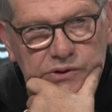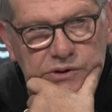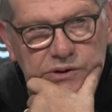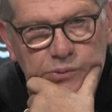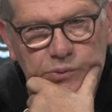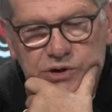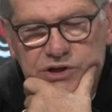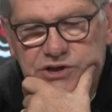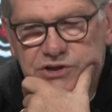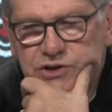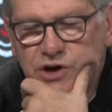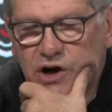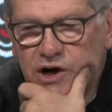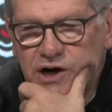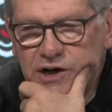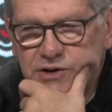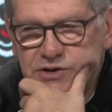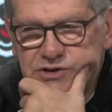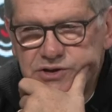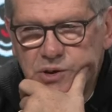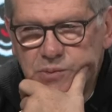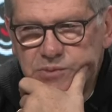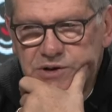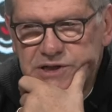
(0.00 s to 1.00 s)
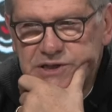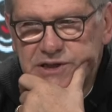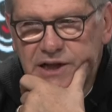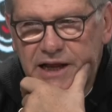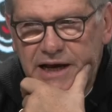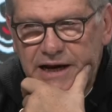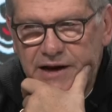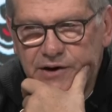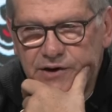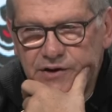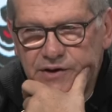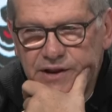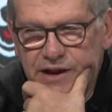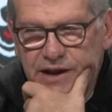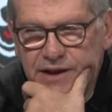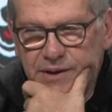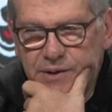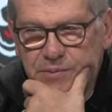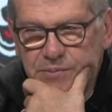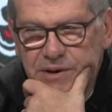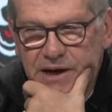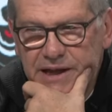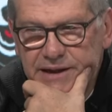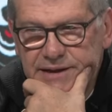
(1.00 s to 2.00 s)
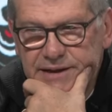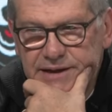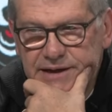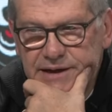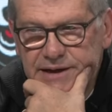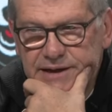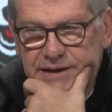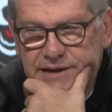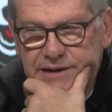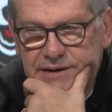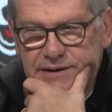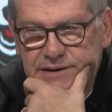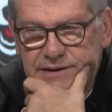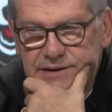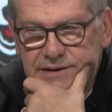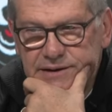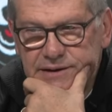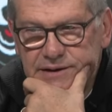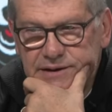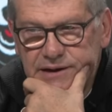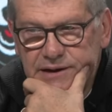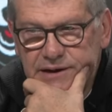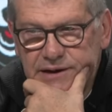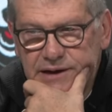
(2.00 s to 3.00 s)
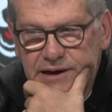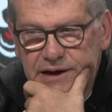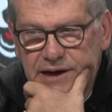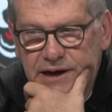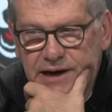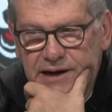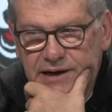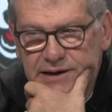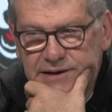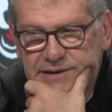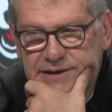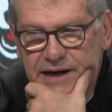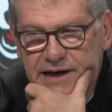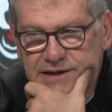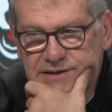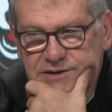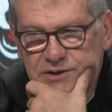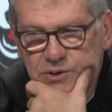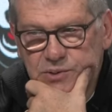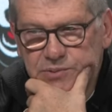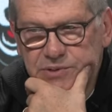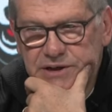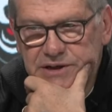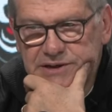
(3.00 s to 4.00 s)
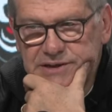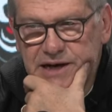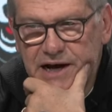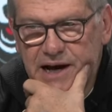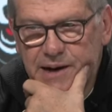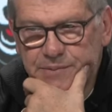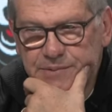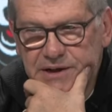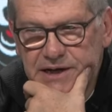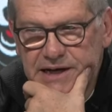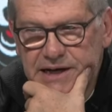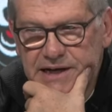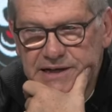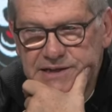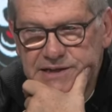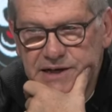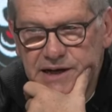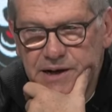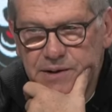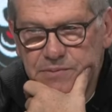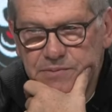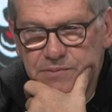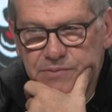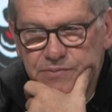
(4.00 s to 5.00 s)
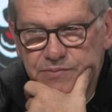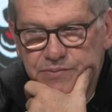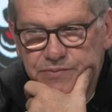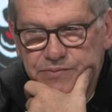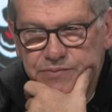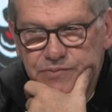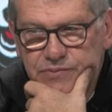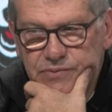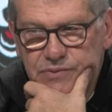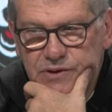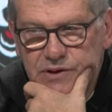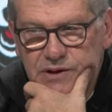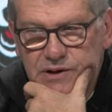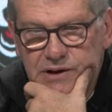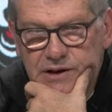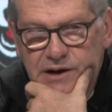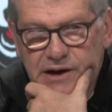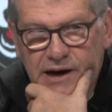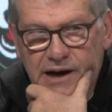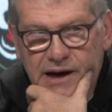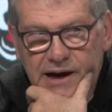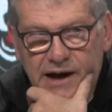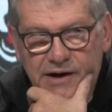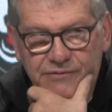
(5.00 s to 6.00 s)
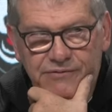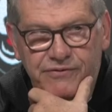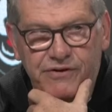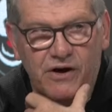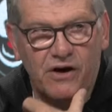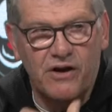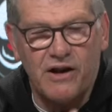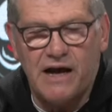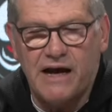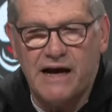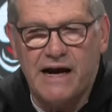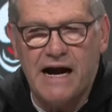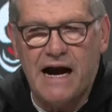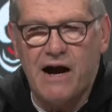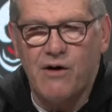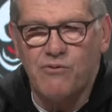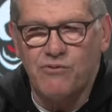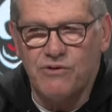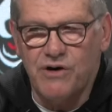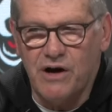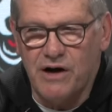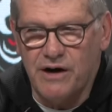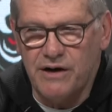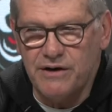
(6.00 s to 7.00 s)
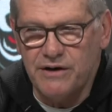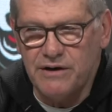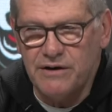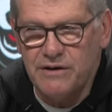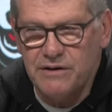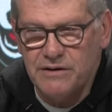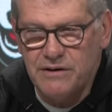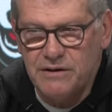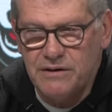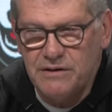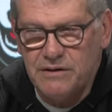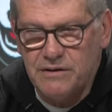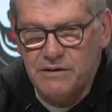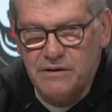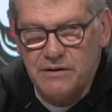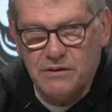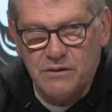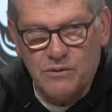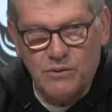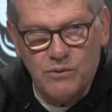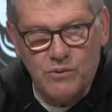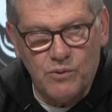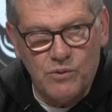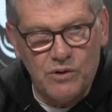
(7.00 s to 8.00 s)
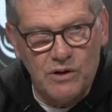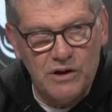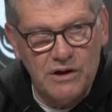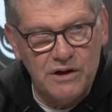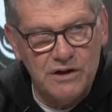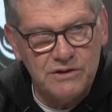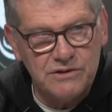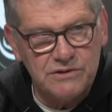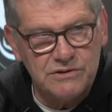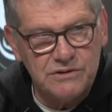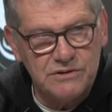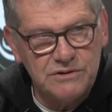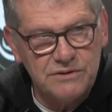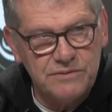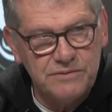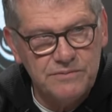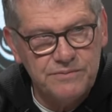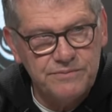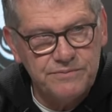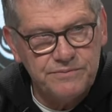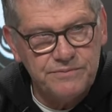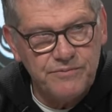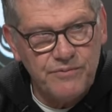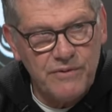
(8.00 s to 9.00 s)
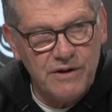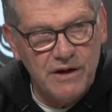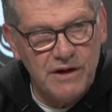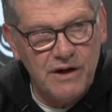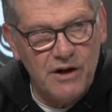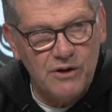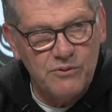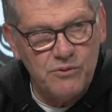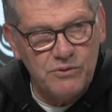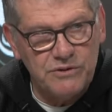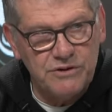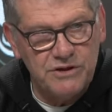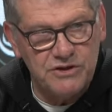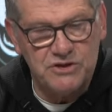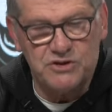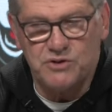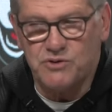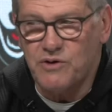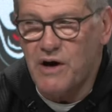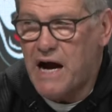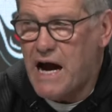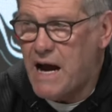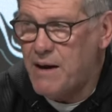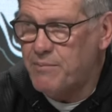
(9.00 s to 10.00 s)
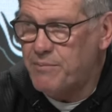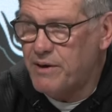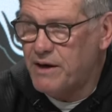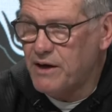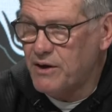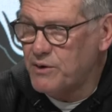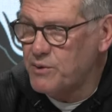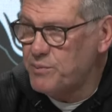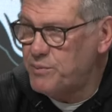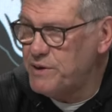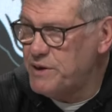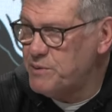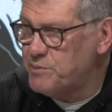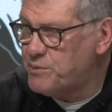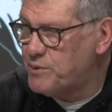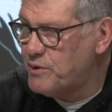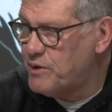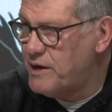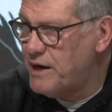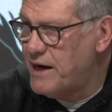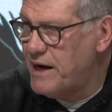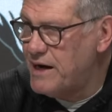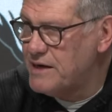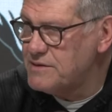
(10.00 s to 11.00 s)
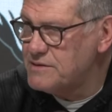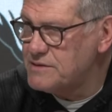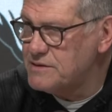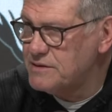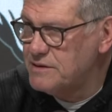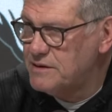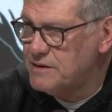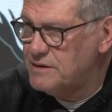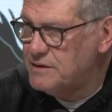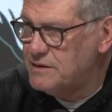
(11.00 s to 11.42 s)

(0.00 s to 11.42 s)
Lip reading: we started so much later than the men did, and it takes a little bit of time to catch up. And I felt like our run was, you know, described by other people as,